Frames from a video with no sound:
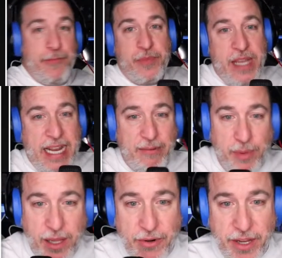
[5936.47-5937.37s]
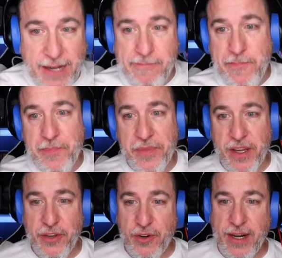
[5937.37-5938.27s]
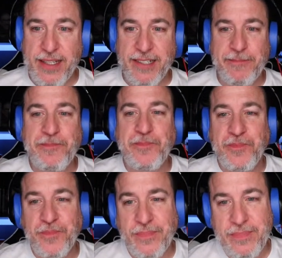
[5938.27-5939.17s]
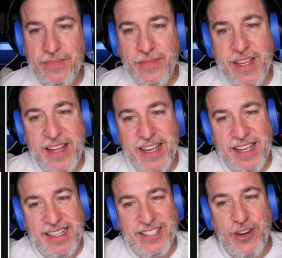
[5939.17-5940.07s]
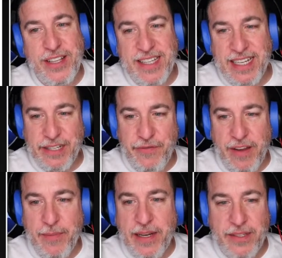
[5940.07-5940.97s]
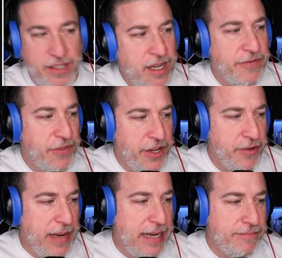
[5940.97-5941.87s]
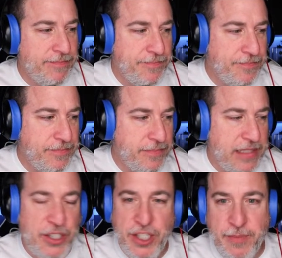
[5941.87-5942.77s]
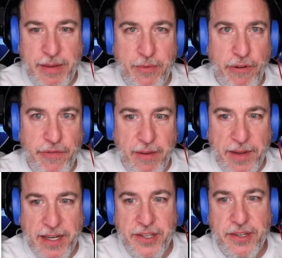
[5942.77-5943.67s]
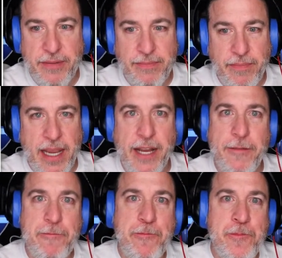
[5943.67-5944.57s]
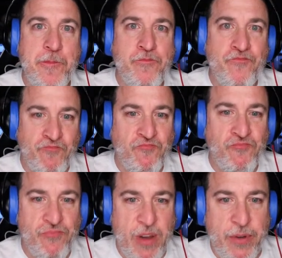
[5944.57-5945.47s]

Got it blown up. You crazy? Tony said he's a feminist. Good for you, man. There should be more feminist men. There really